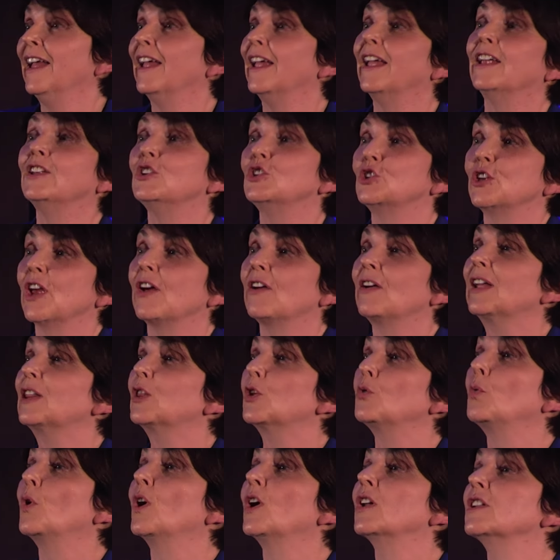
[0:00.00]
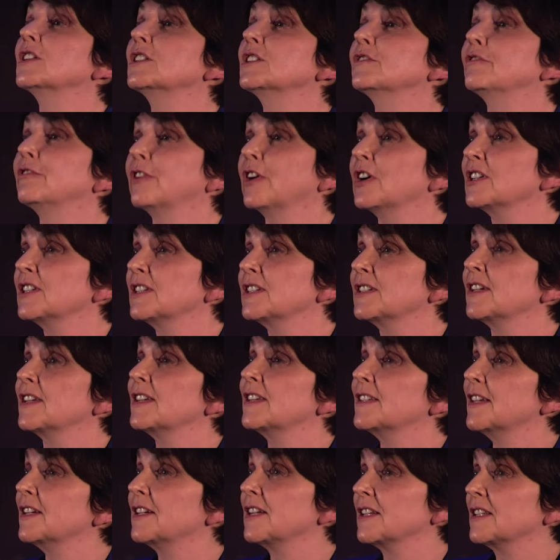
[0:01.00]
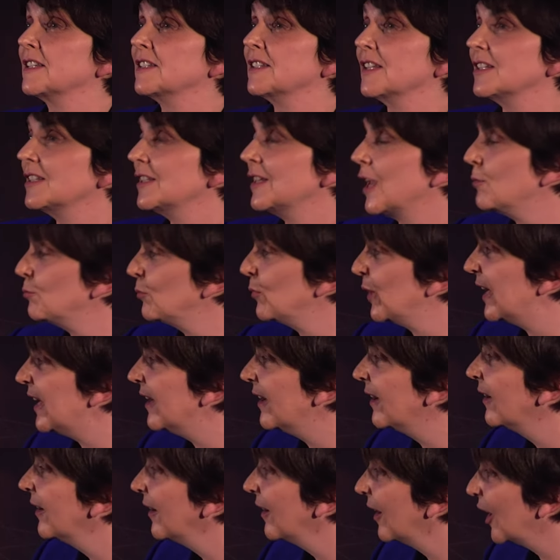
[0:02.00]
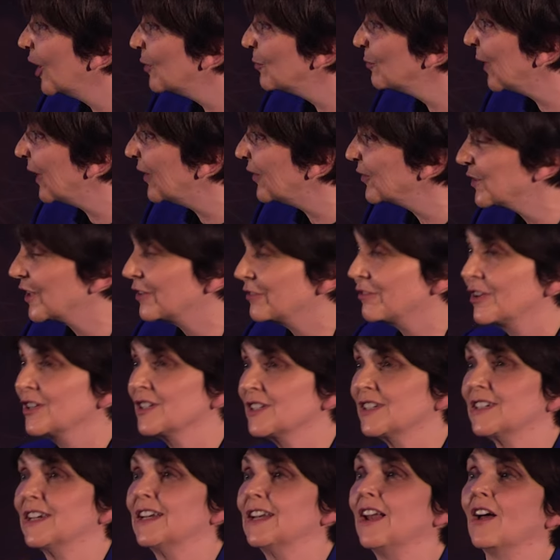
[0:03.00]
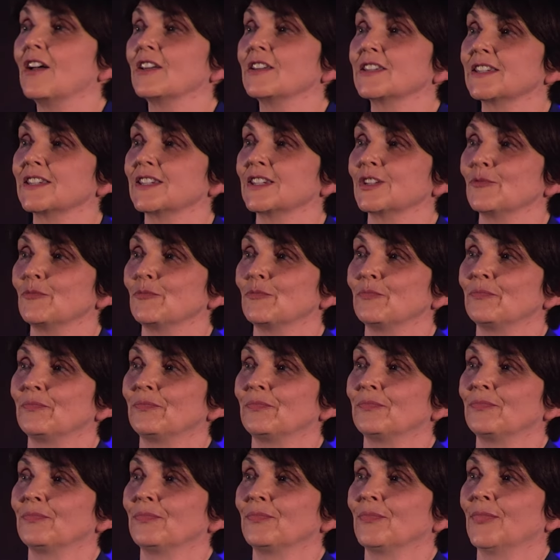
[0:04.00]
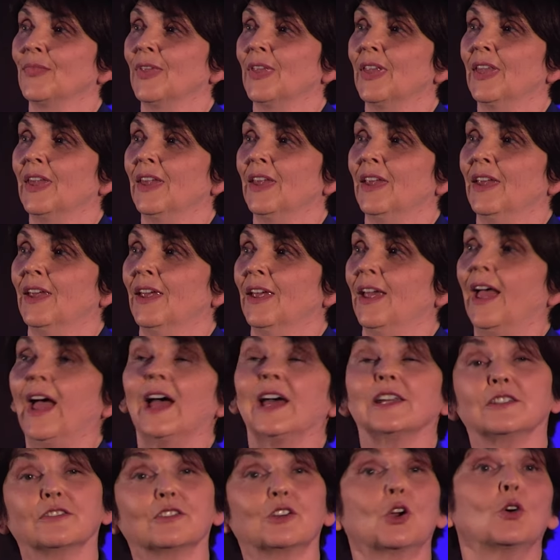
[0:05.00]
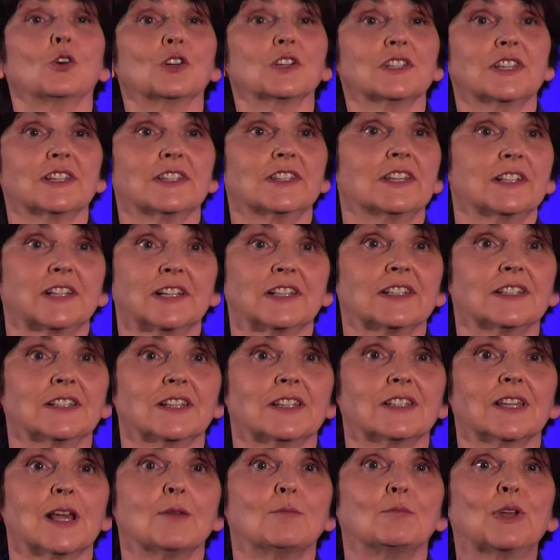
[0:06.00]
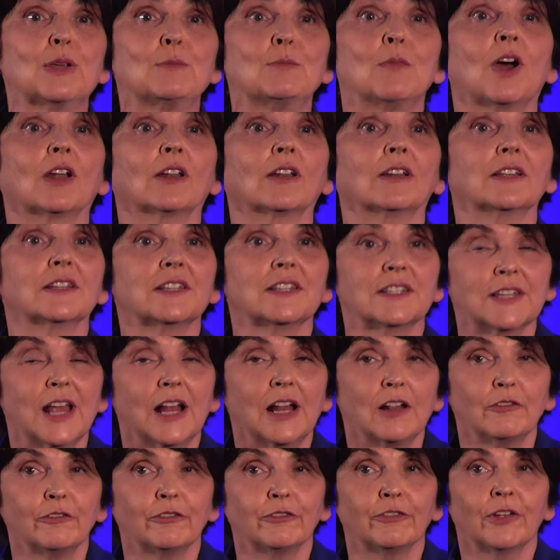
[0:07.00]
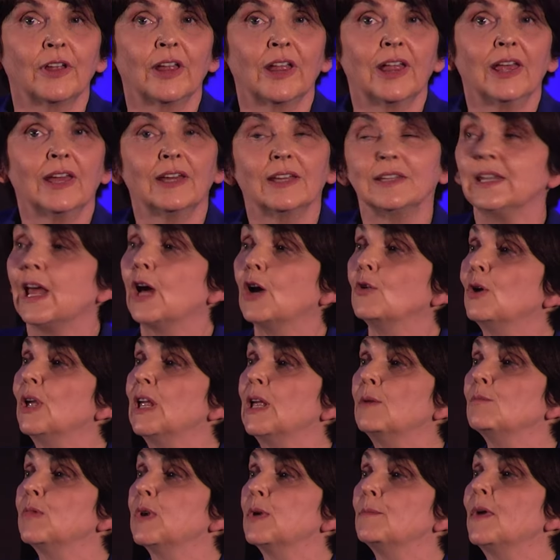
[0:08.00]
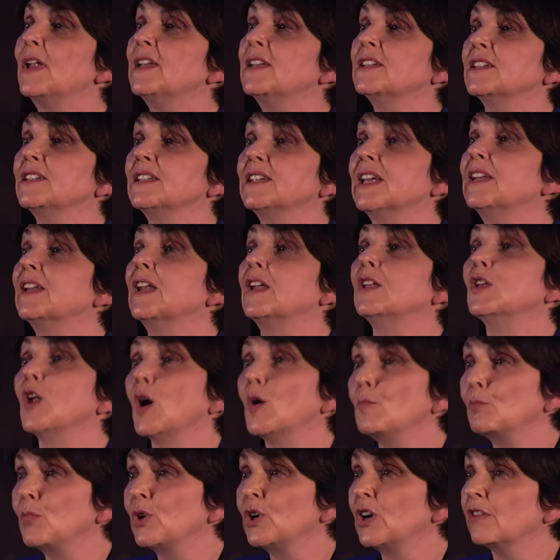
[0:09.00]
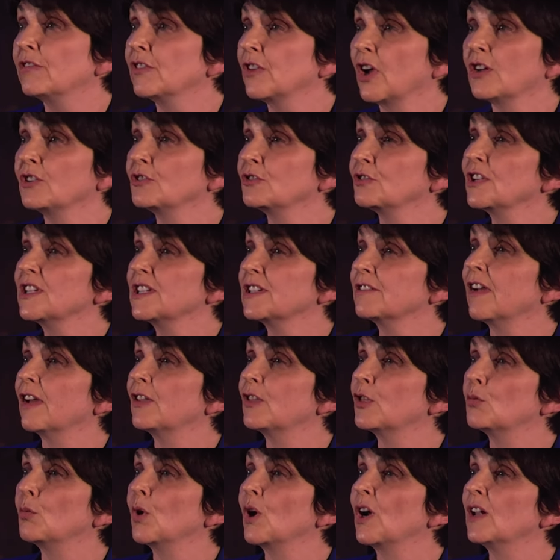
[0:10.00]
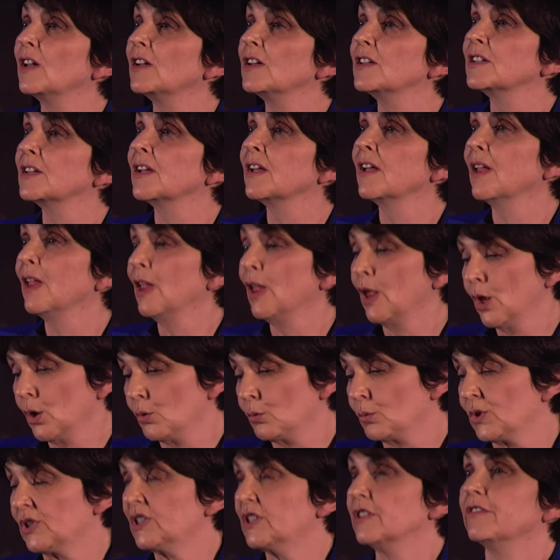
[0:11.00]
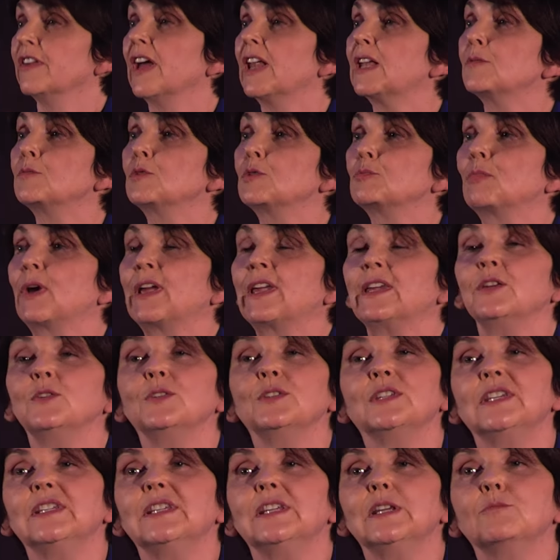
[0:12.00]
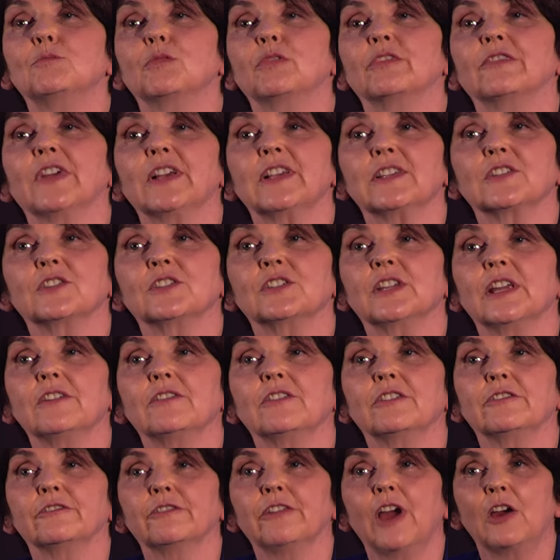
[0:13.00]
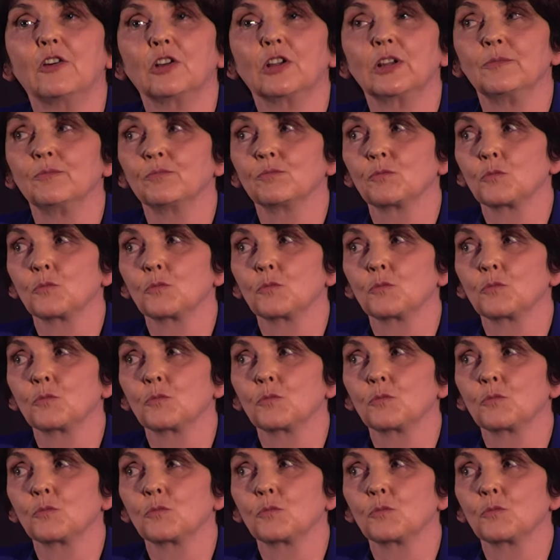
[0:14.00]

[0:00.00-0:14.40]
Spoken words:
in chairing the world's first Citizens' Assembly on biodiversity loss. And of course, the Citizens' Assembly model itself, now implemented in a number of countries around the world, was developed by UCD Professor David Farrell